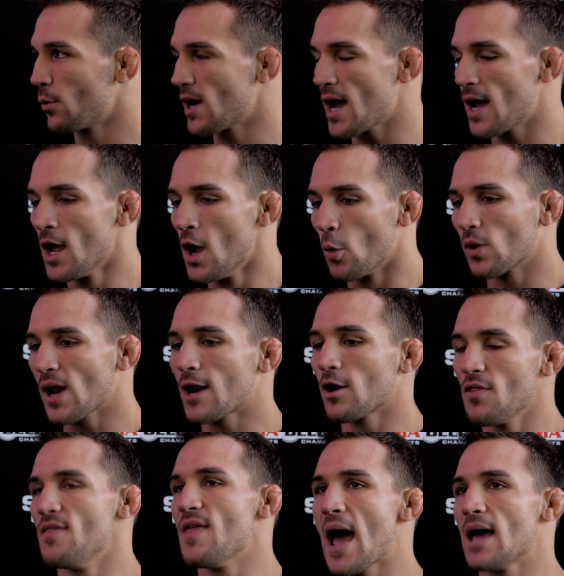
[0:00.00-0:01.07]
We're not
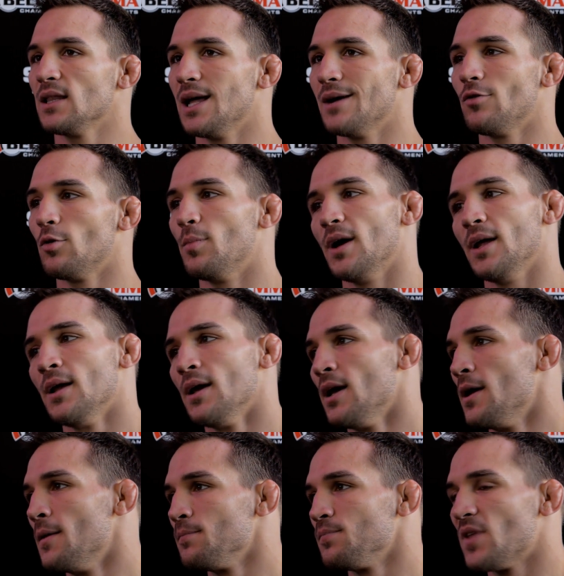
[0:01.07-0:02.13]
on that level, but
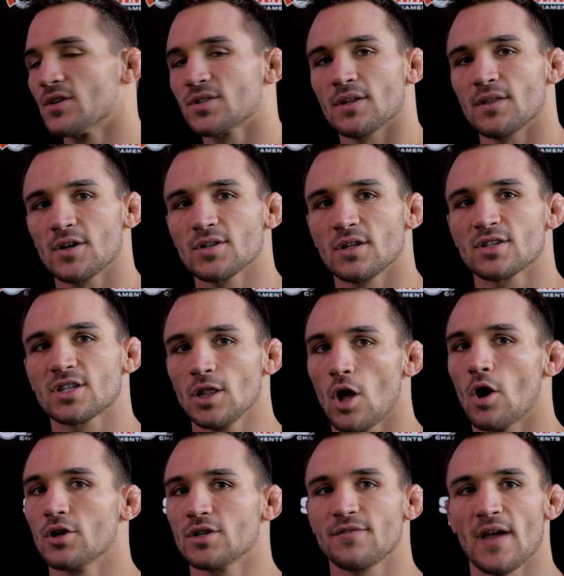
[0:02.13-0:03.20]
there's a
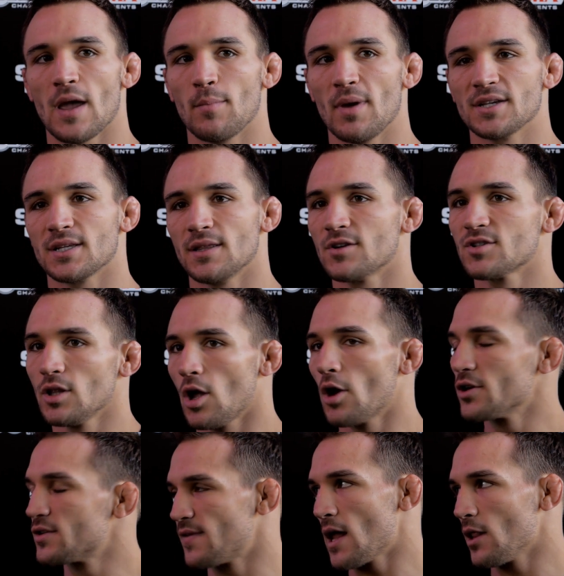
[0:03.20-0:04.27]
large fan base and there's a
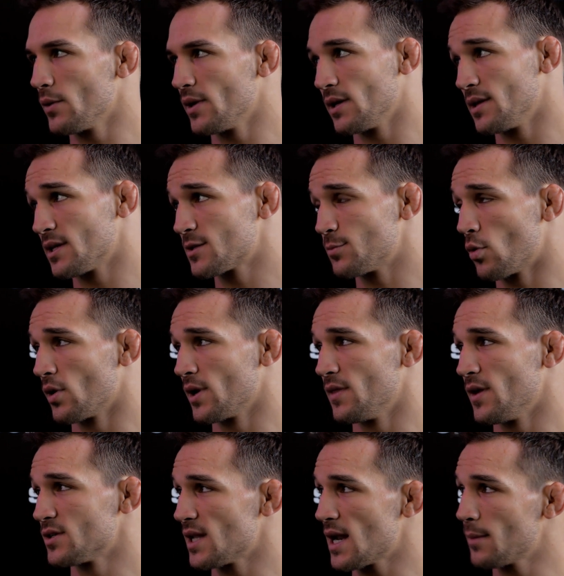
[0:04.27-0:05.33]
large following in this sport, and
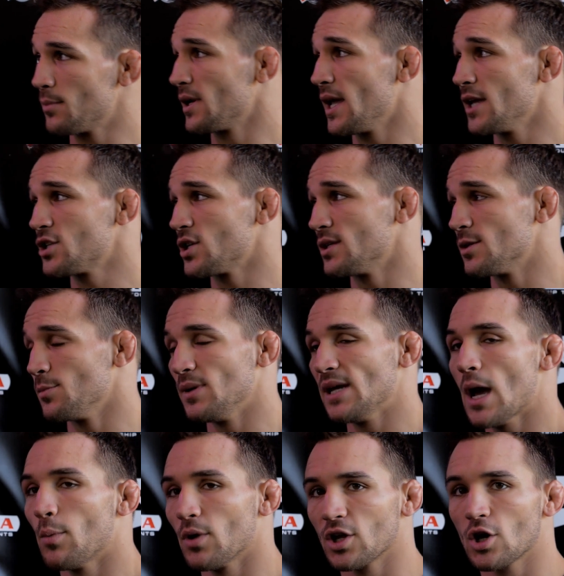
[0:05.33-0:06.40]
there's an obligation to be
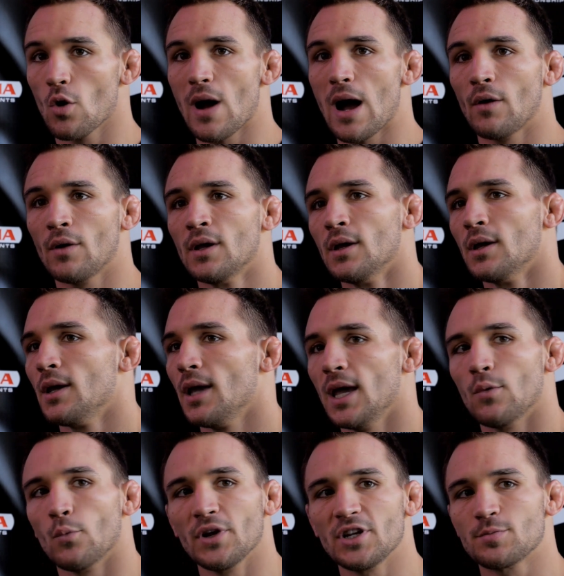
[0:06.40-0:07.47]
able to go out
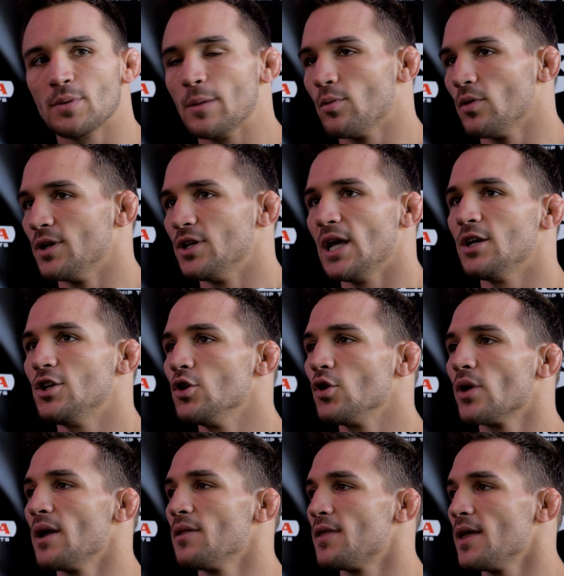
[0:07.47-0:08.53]
and reach people and do
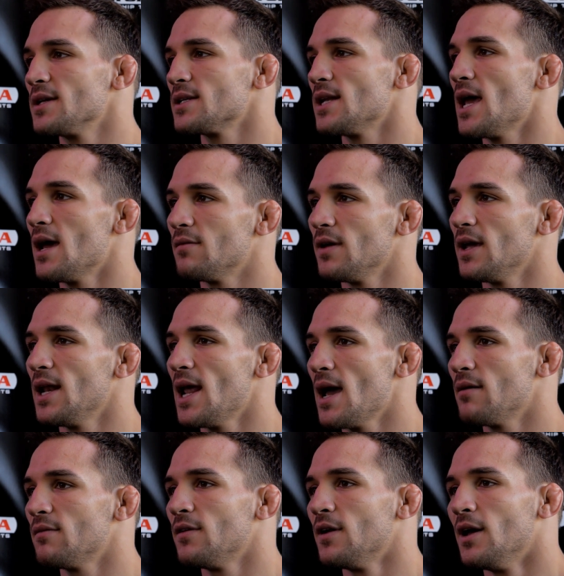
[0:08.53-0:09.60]
great things and
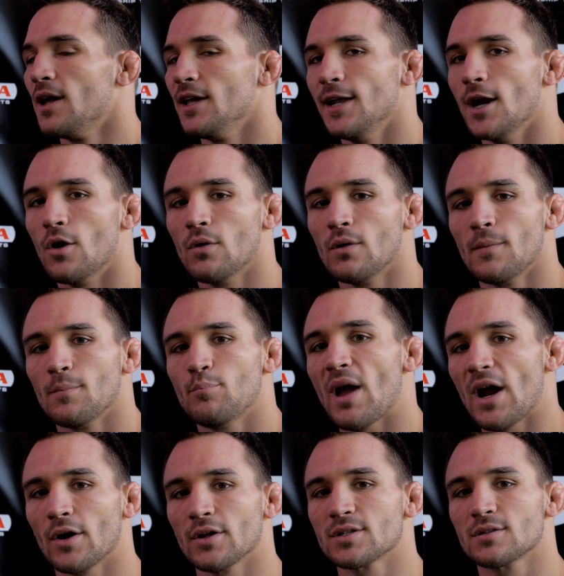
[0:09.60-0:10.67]
have you know,
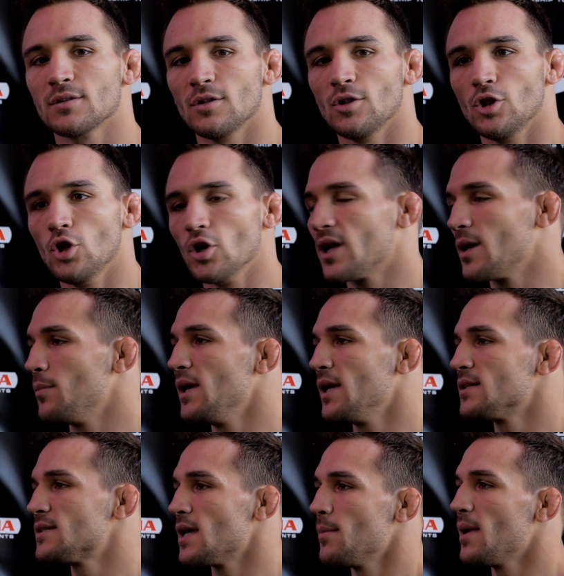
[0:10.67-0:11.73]
parents look at me
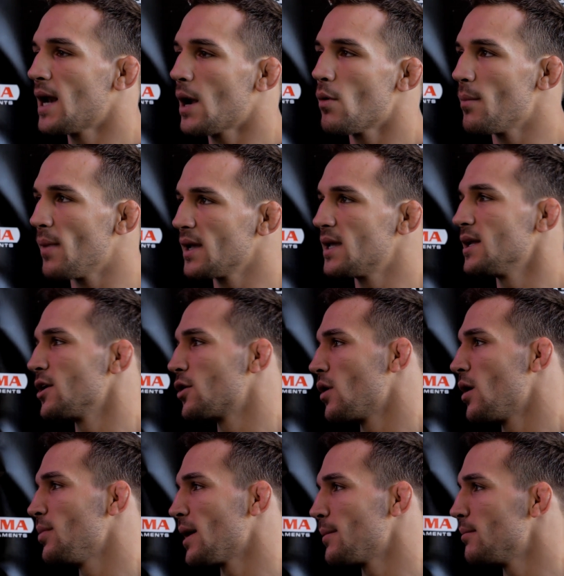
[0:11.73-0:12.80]
and say, man, I want my kid to
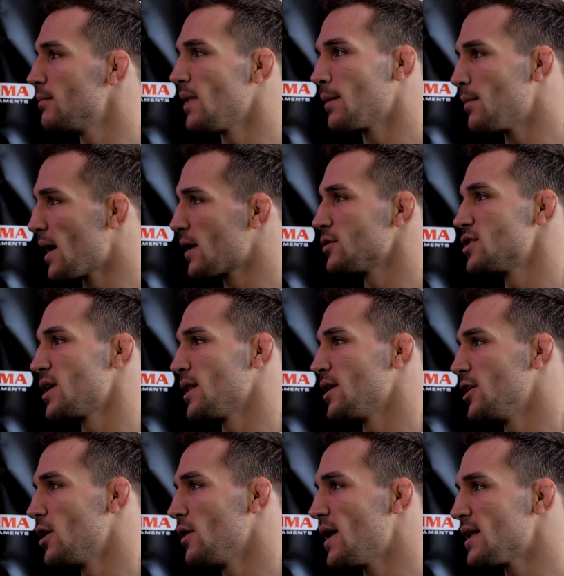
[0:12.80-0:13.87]
grow up like Michael Chandler.
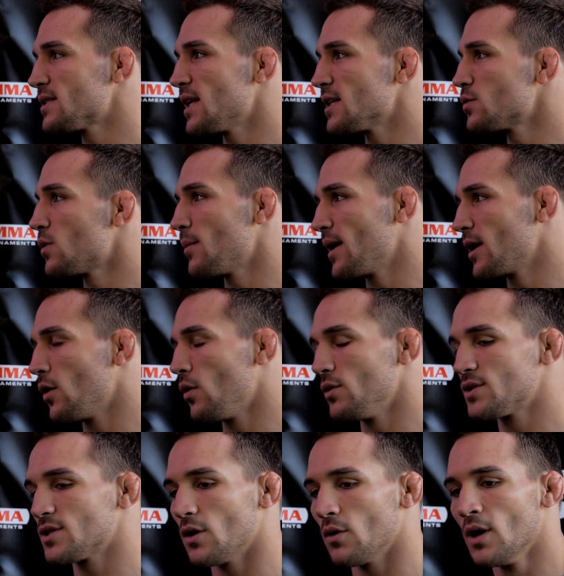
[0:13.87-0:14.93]
You know, that's one of my
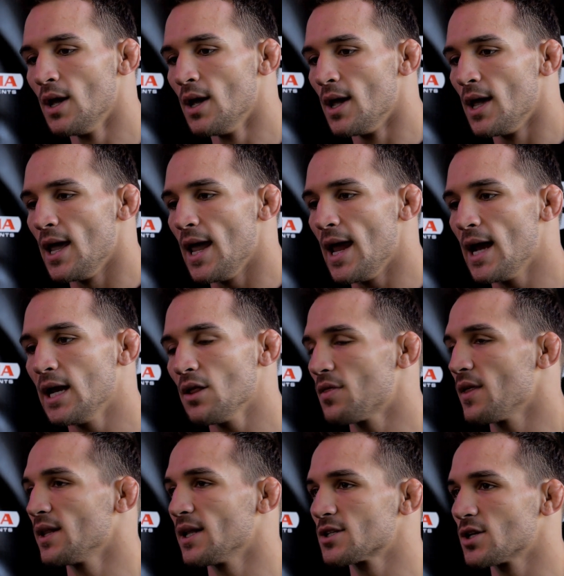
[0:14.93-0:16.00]
goals. So
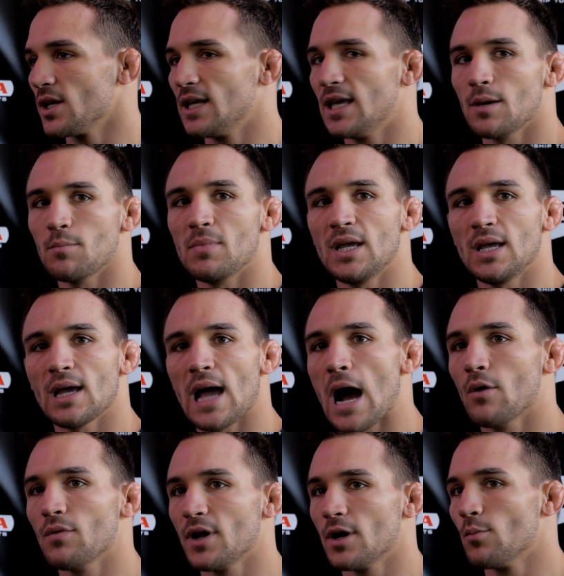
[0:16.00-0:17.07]
anything that's going to get me
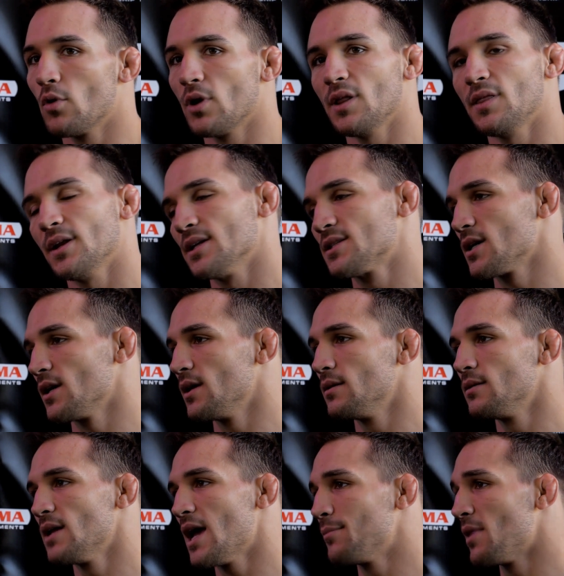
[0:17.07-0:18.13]
out there more, anything that's going to
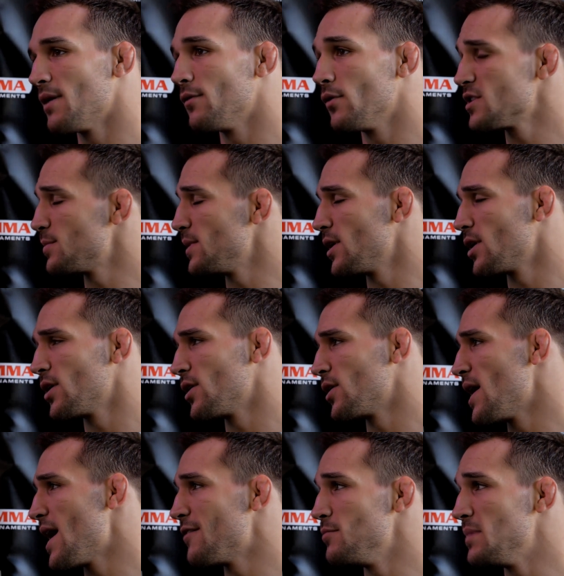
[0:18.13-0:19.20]
have my voice be heard
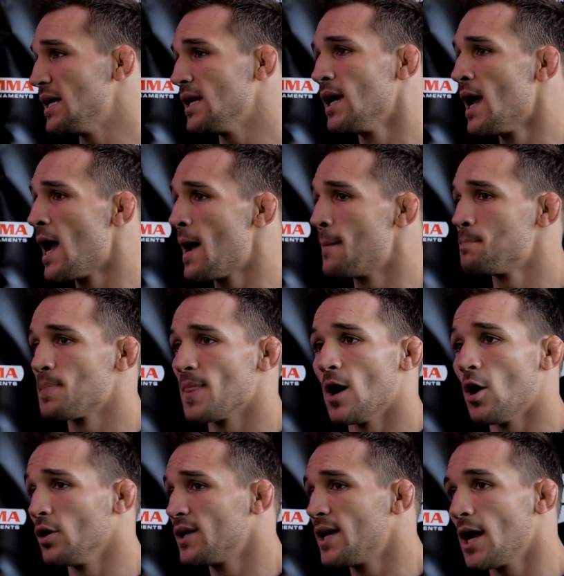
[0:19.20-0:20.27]
or have me
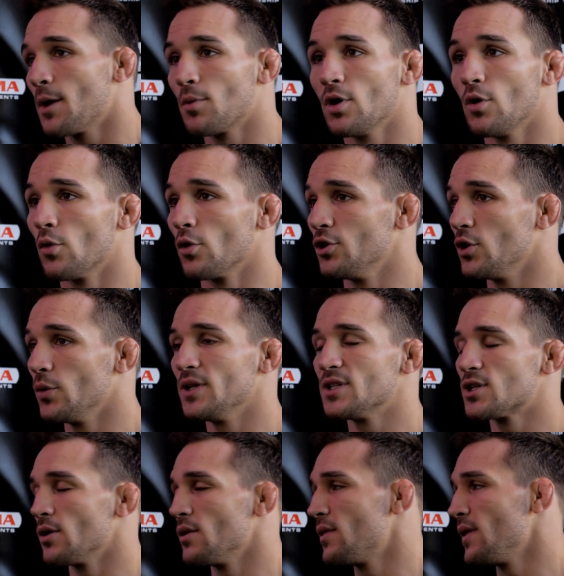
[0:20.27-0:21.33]
on camera or doing
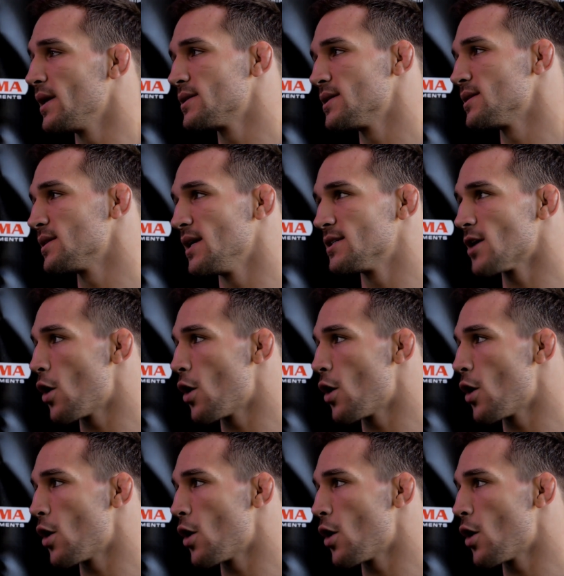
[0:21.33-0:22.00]
certain things is